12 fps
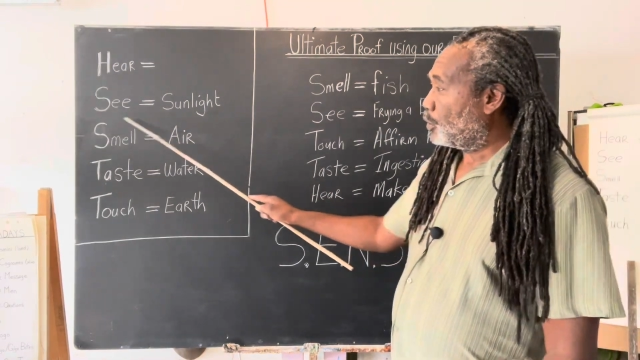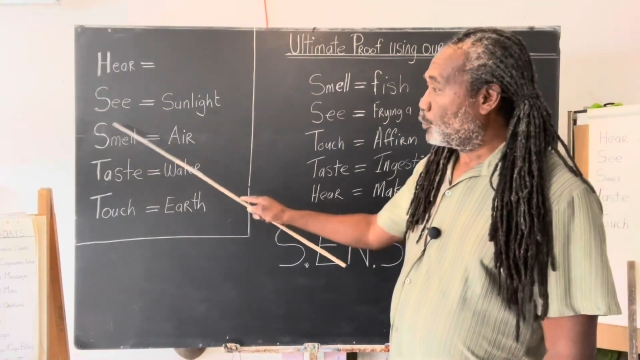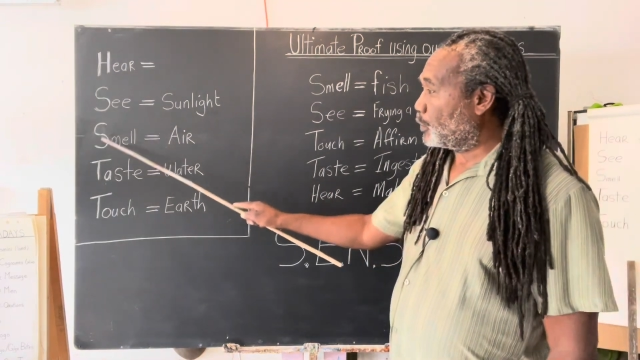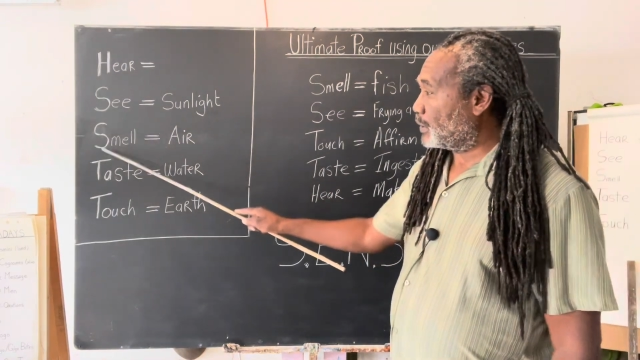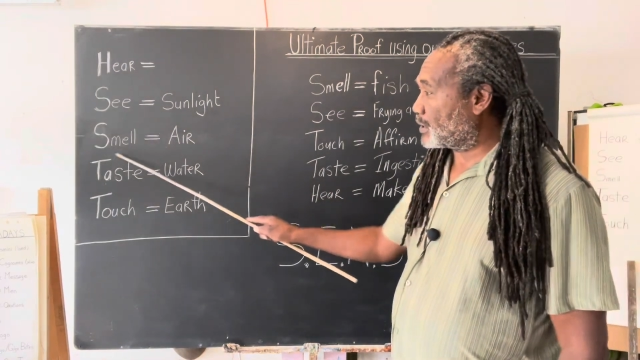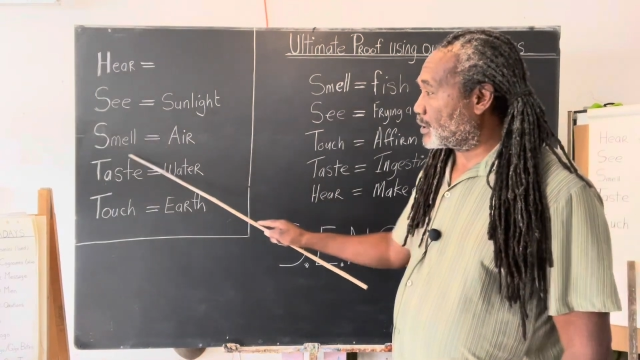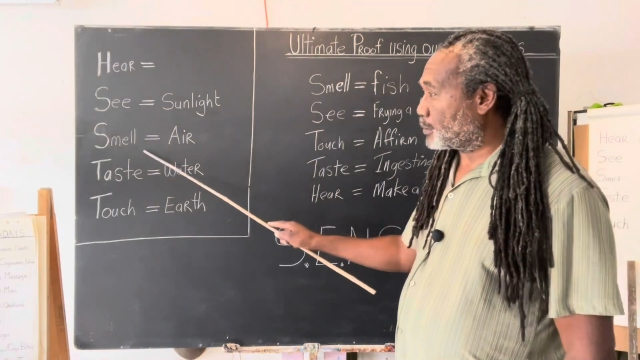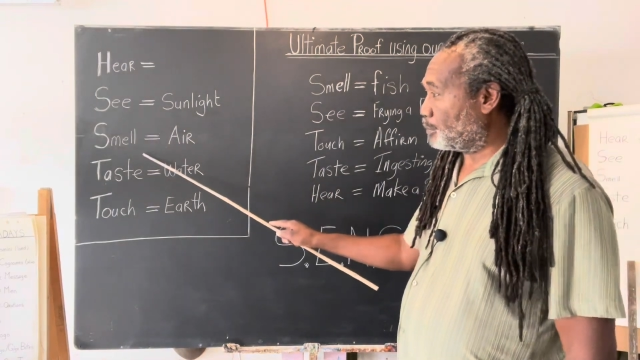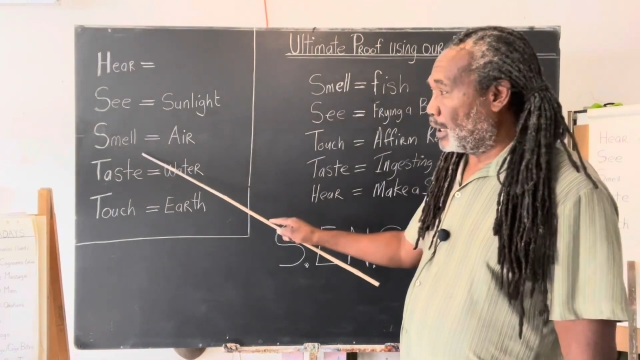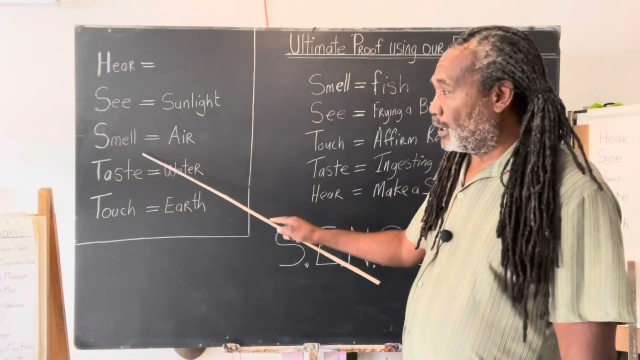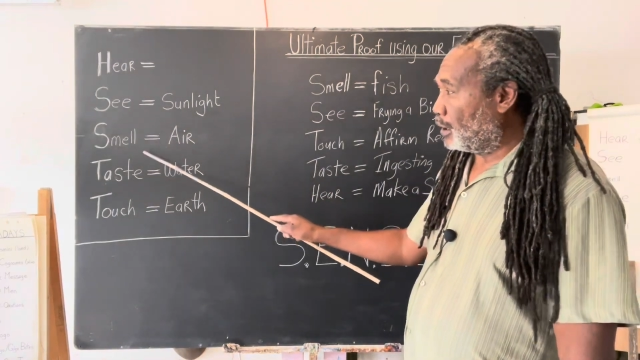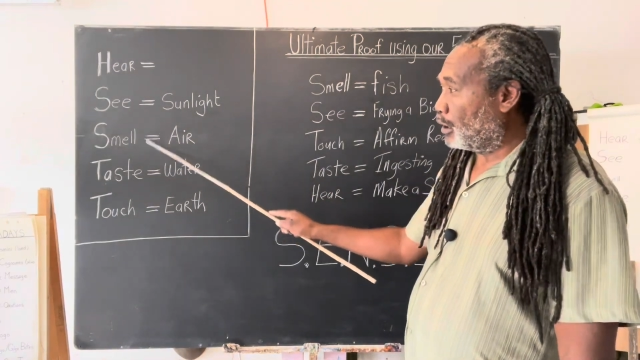We
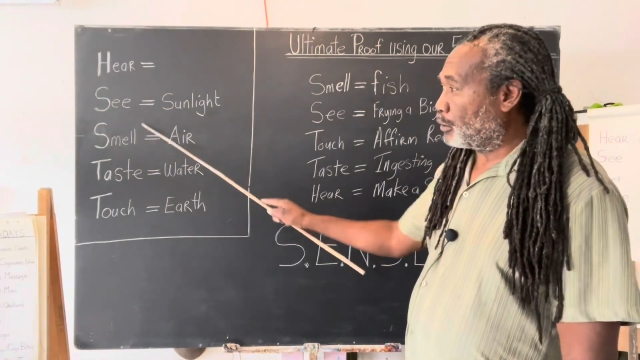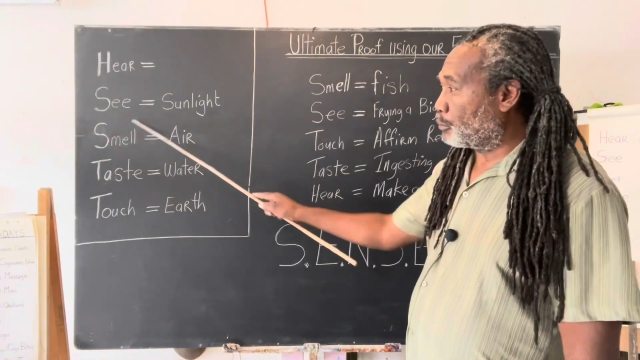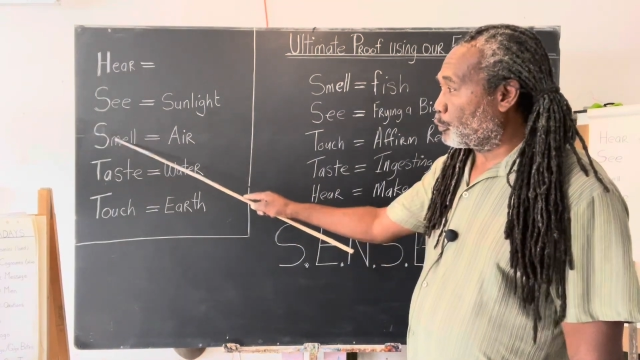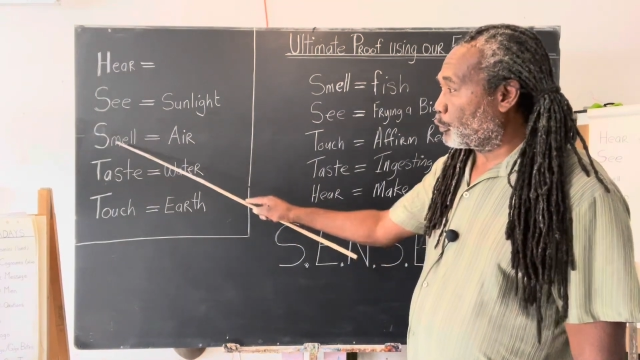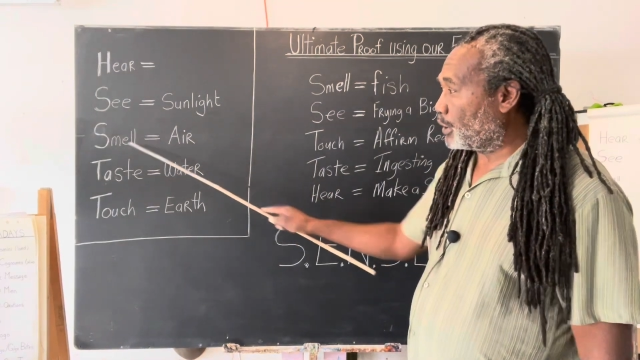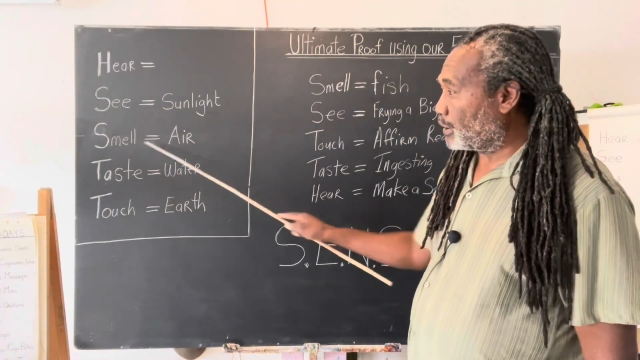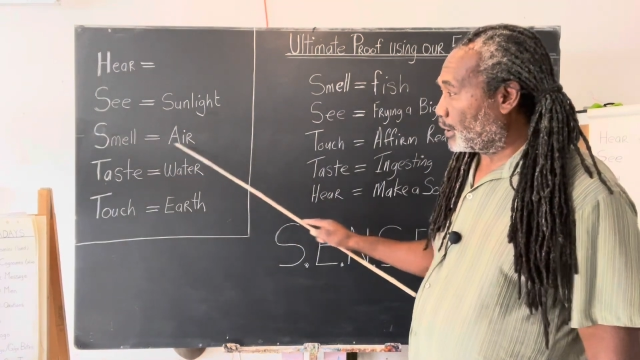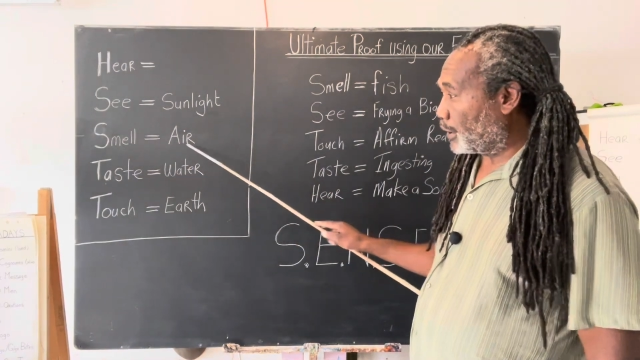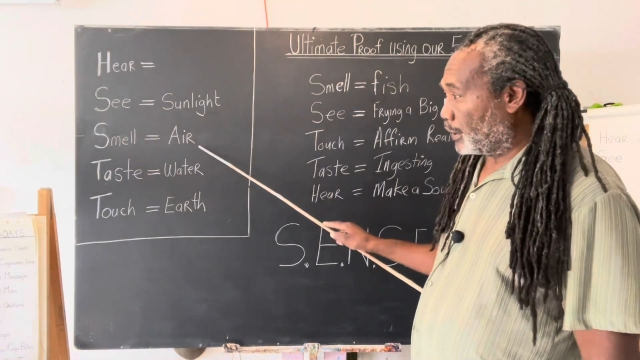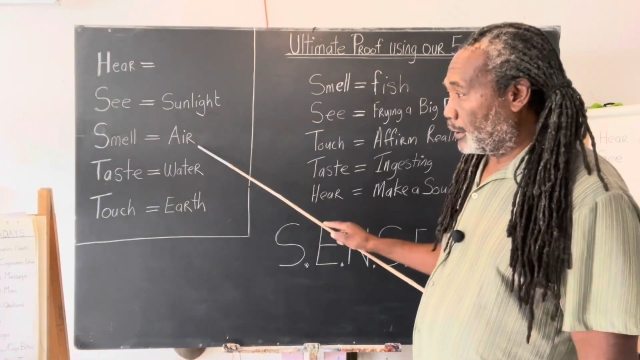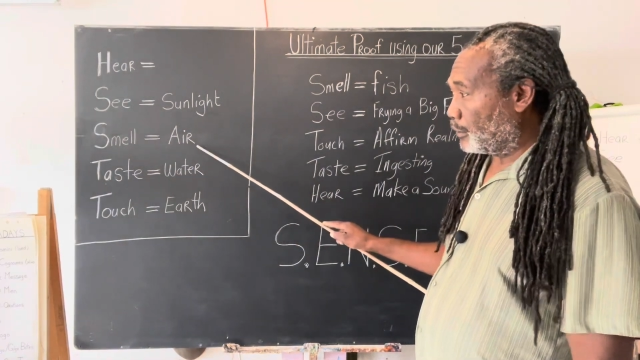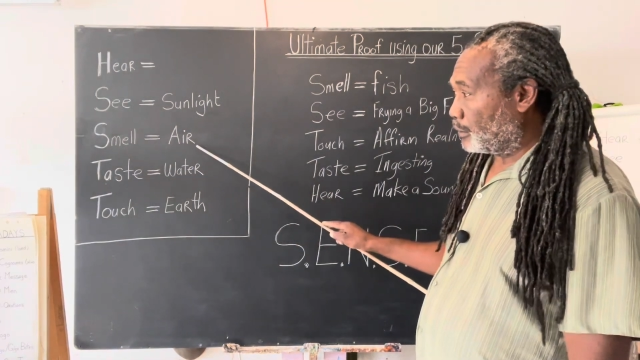smell or breathe
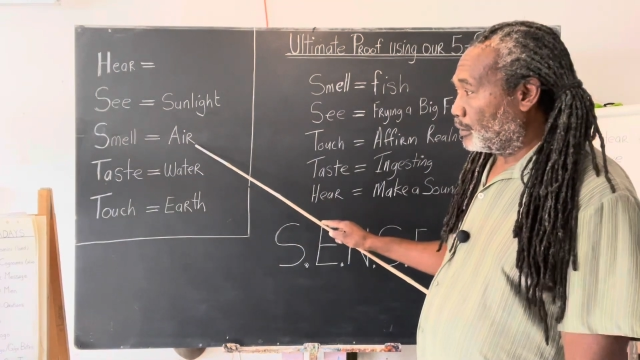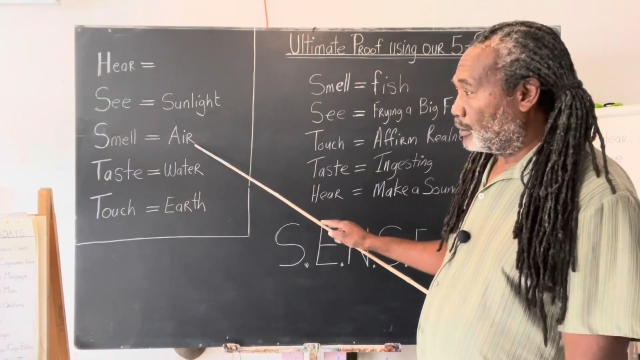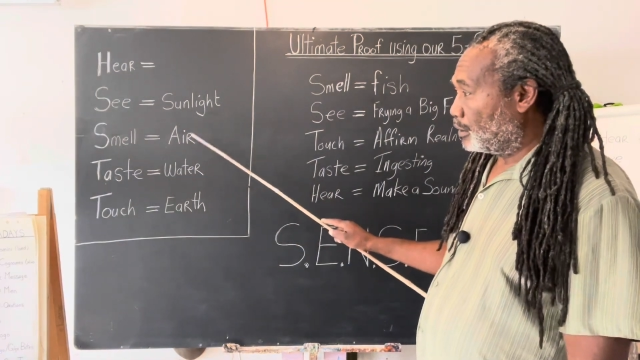air.